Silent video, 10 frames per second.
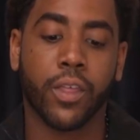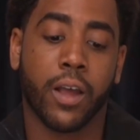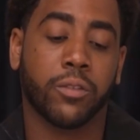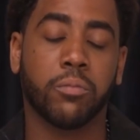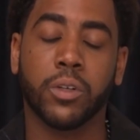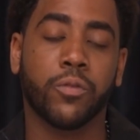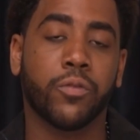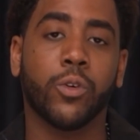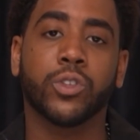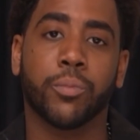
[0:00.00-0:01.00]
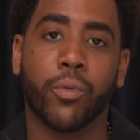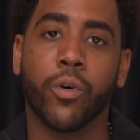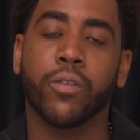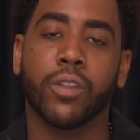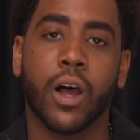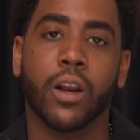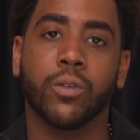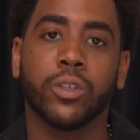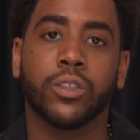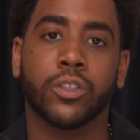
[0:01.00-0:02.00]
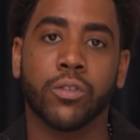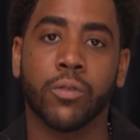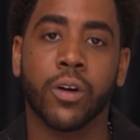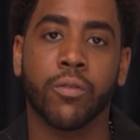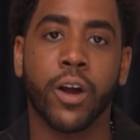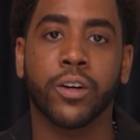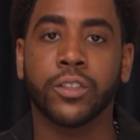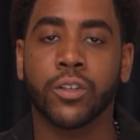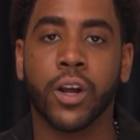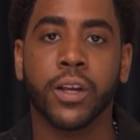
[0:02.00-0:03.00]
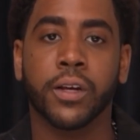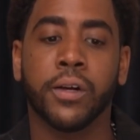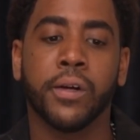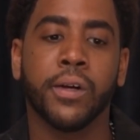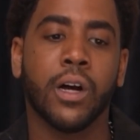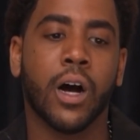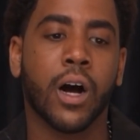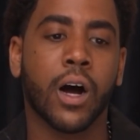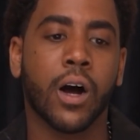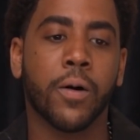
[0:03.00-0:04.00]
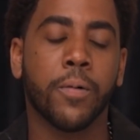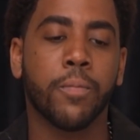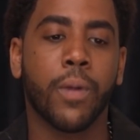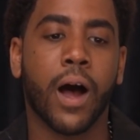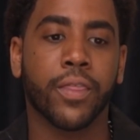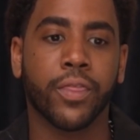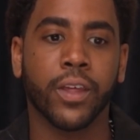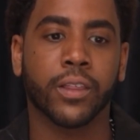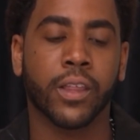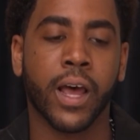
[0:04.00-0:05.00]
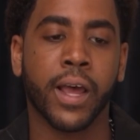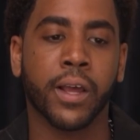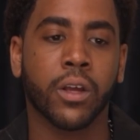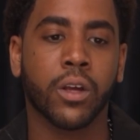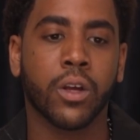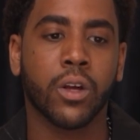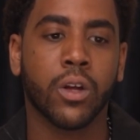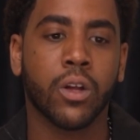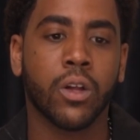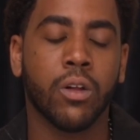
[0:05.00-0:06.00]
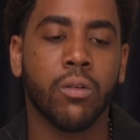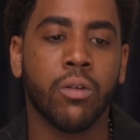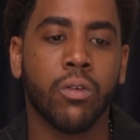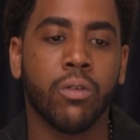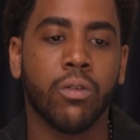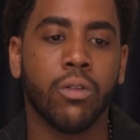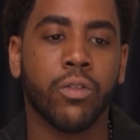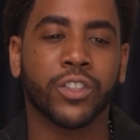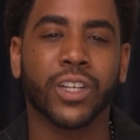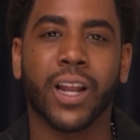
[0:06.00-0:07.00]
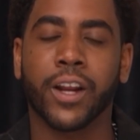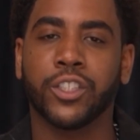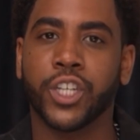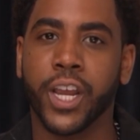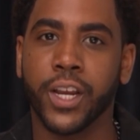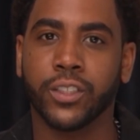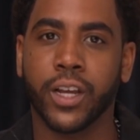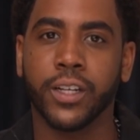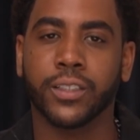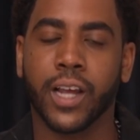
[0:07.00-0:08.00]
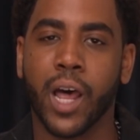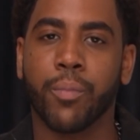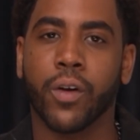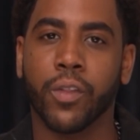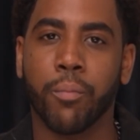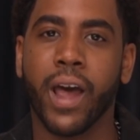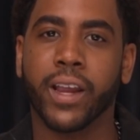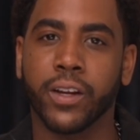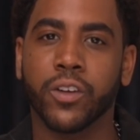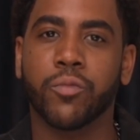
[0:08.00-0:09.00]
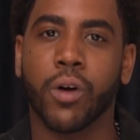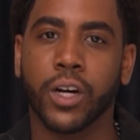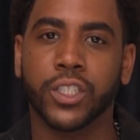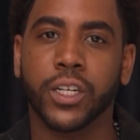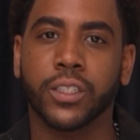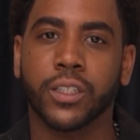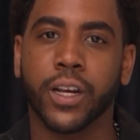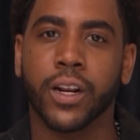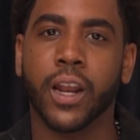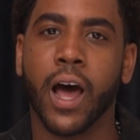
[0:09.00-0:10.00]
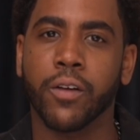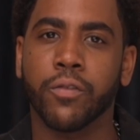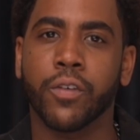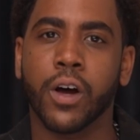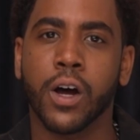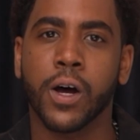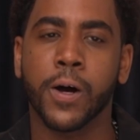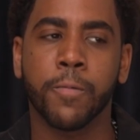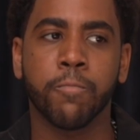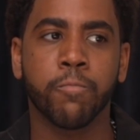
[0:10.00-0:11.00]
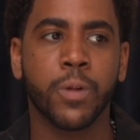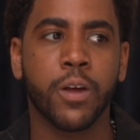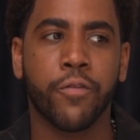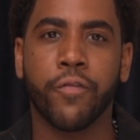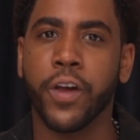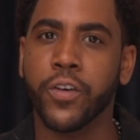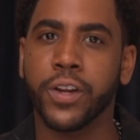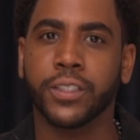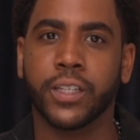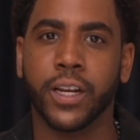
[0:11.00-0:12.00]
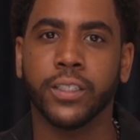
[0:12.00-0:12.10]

I, am in full support of the Hollywood uh, writer's strike. Uh, I think that there's a lot of change that needs to happen on the back end of projects and a lot of um, fairness that needs